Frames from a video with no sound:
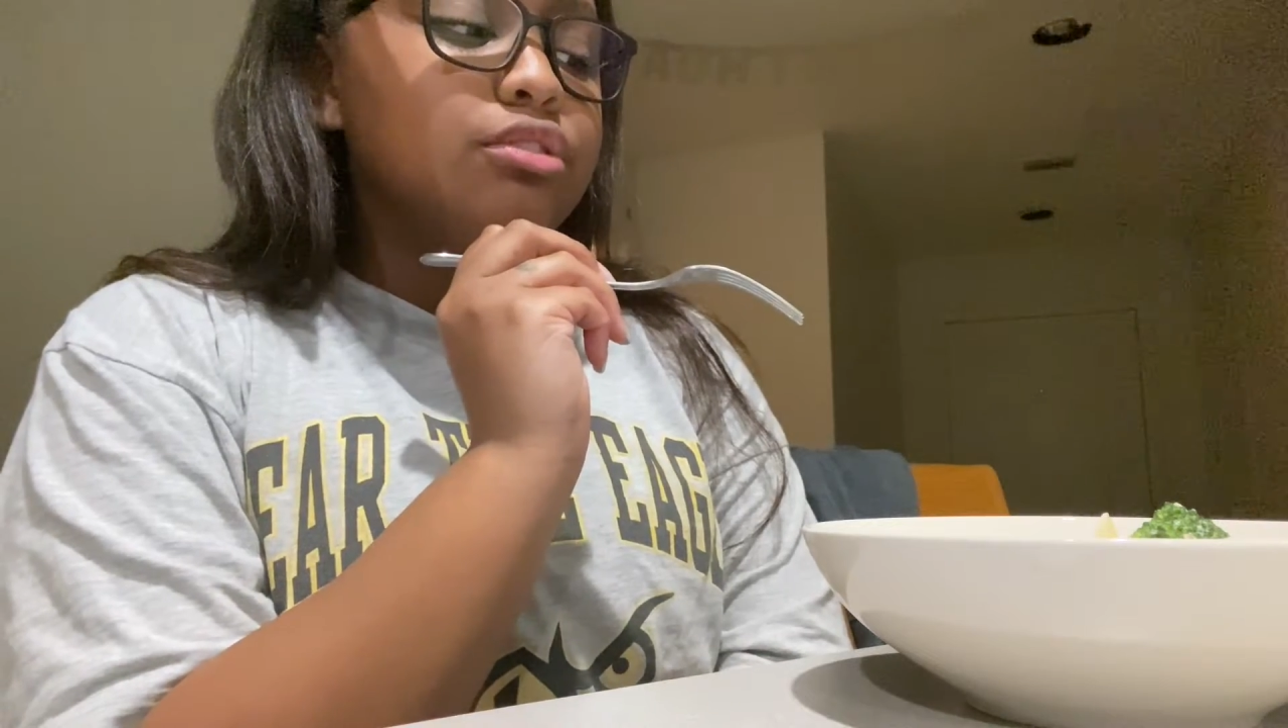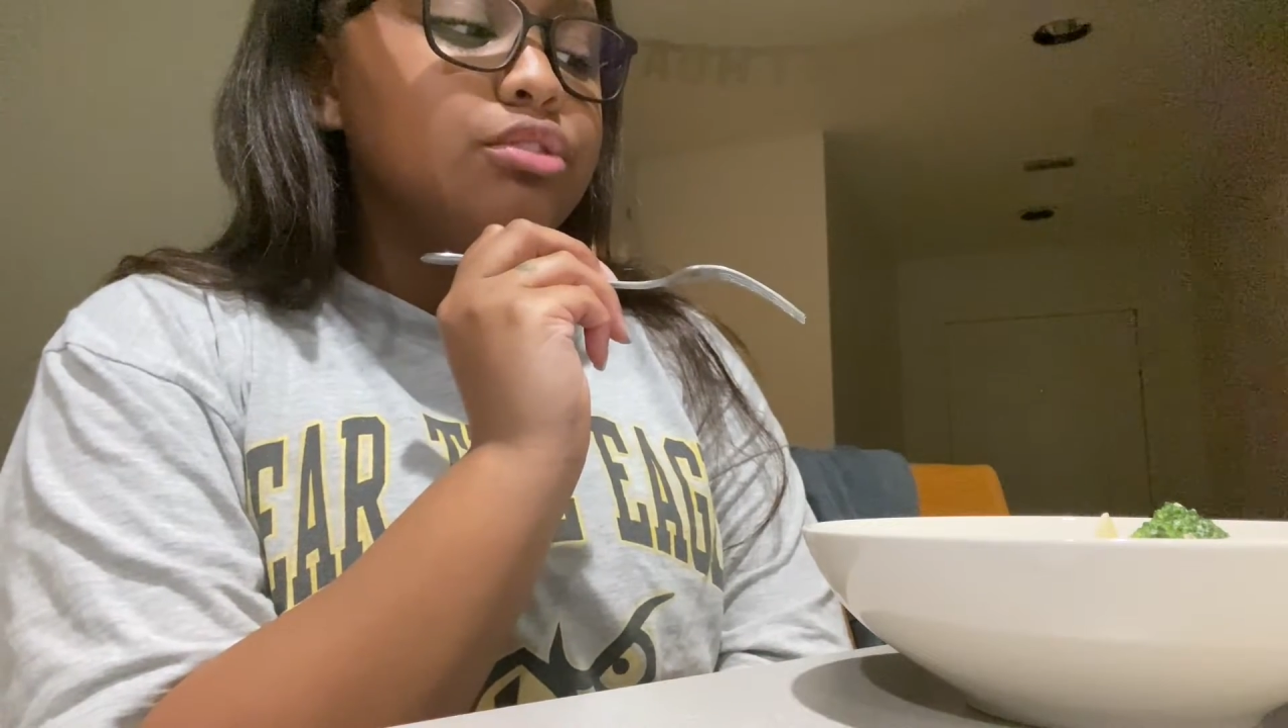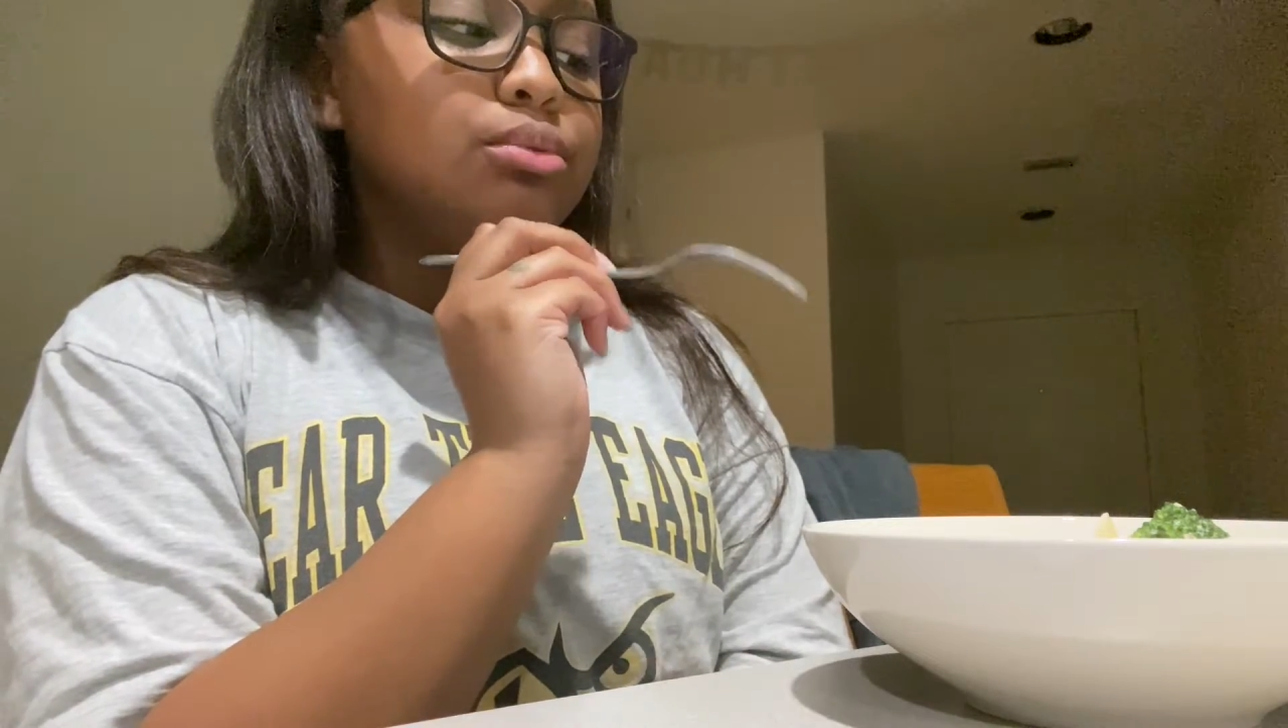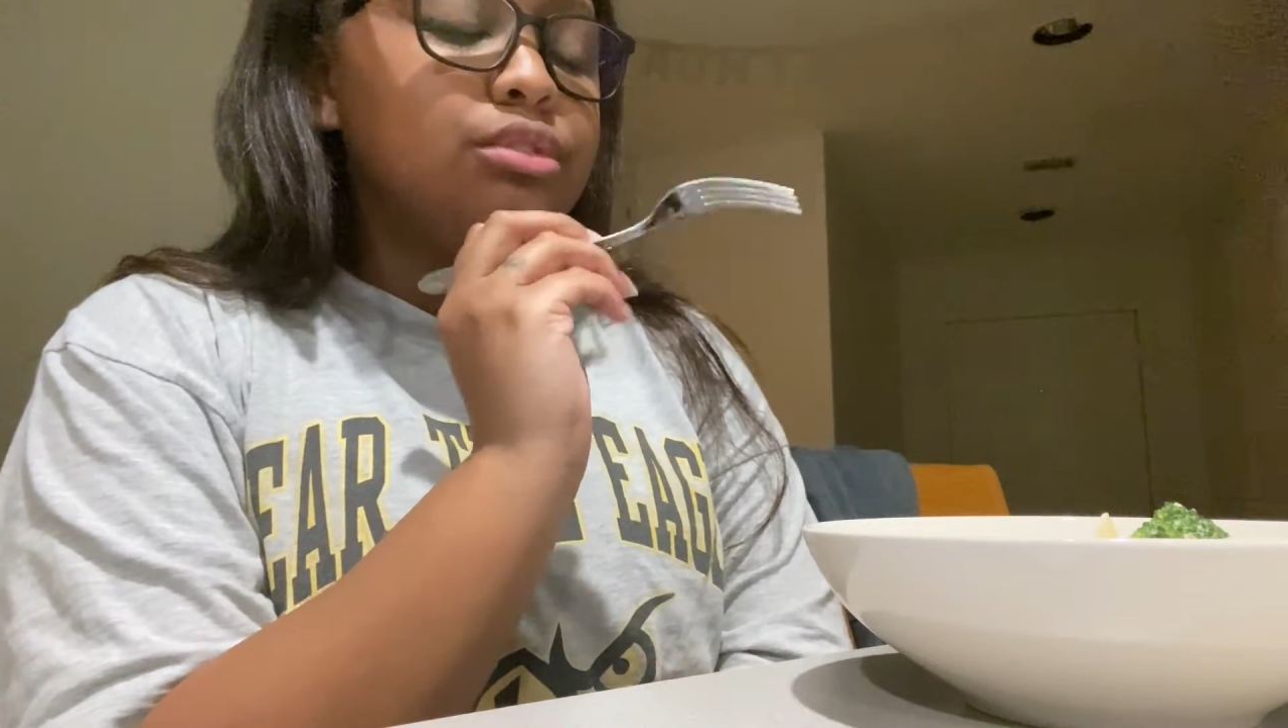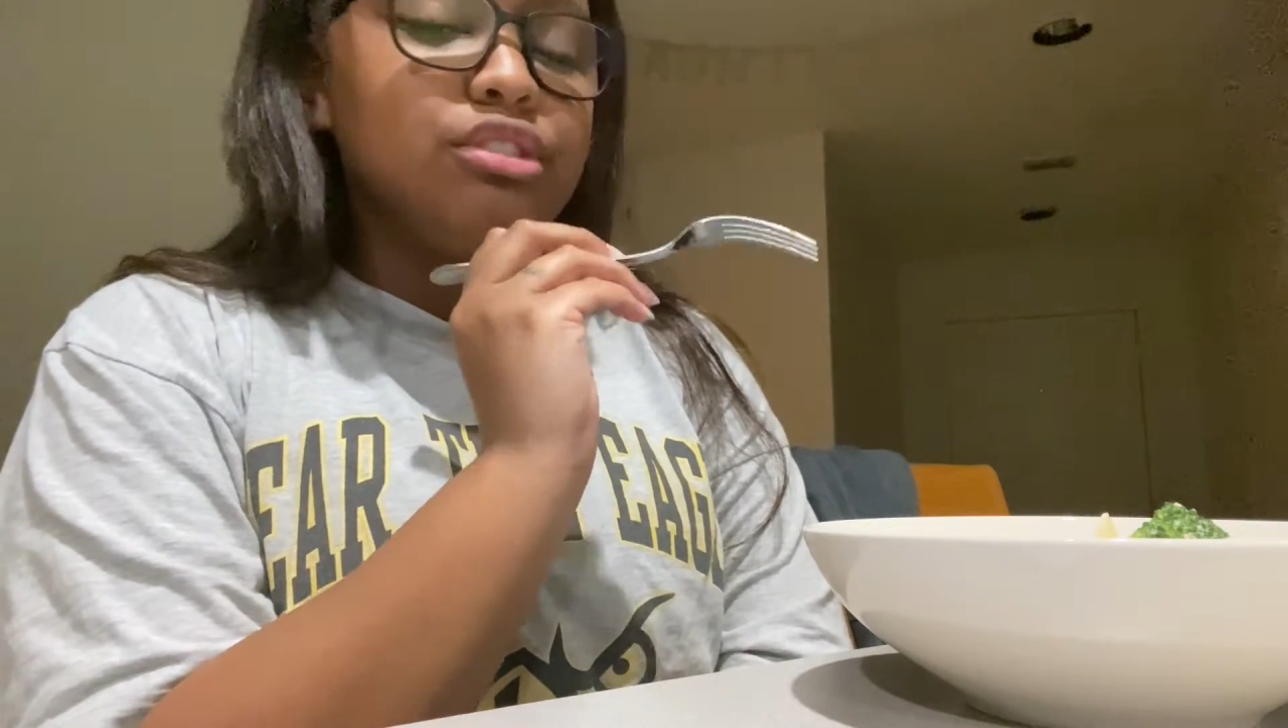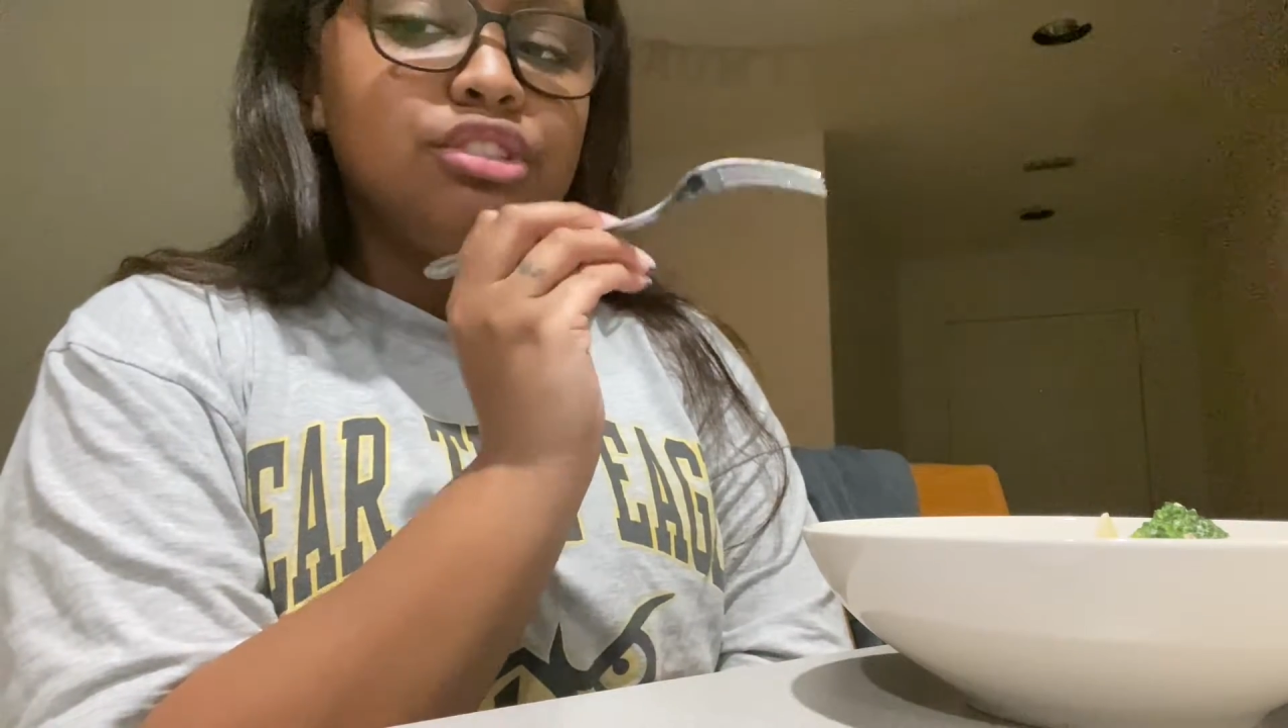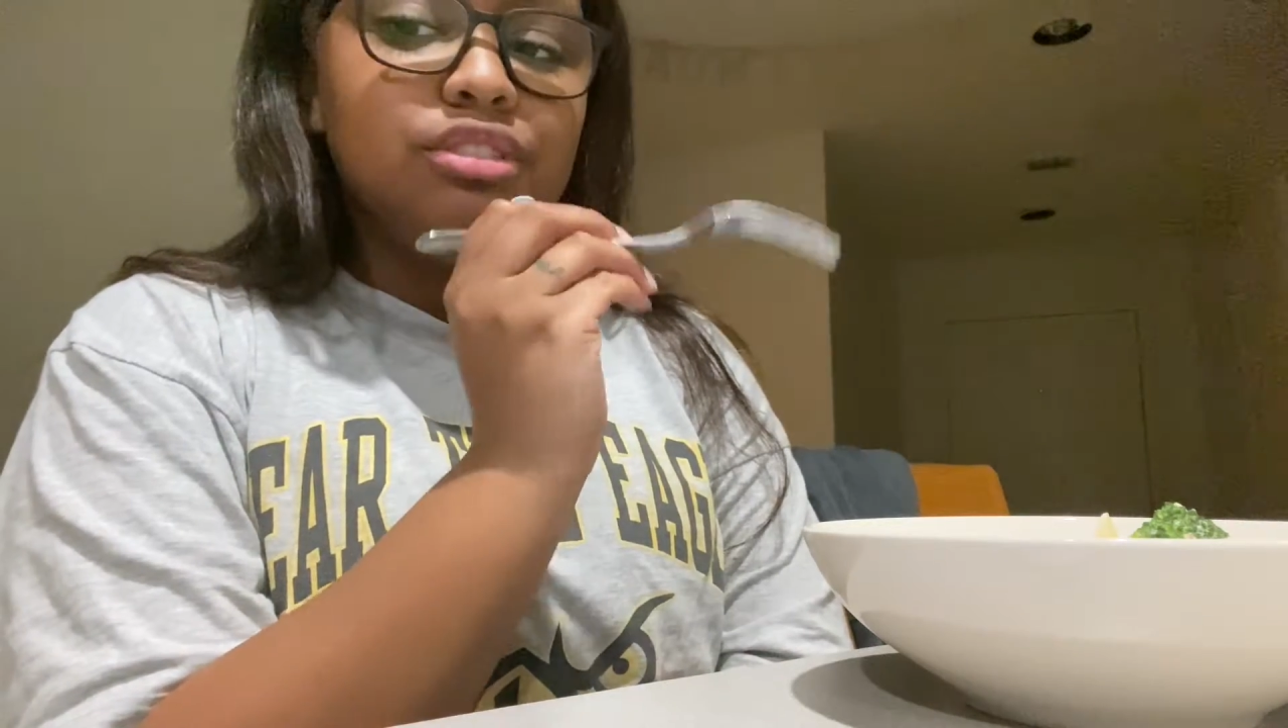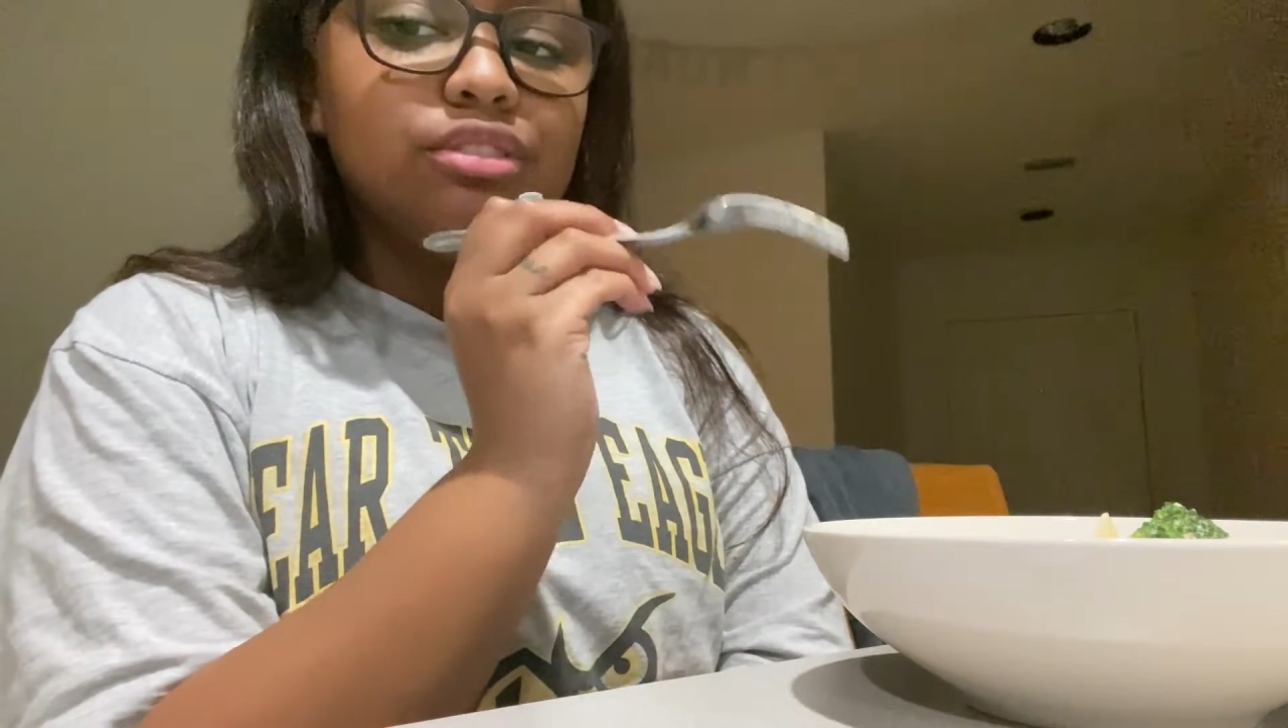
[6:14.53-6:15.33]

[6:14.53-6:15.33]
toast with the cheese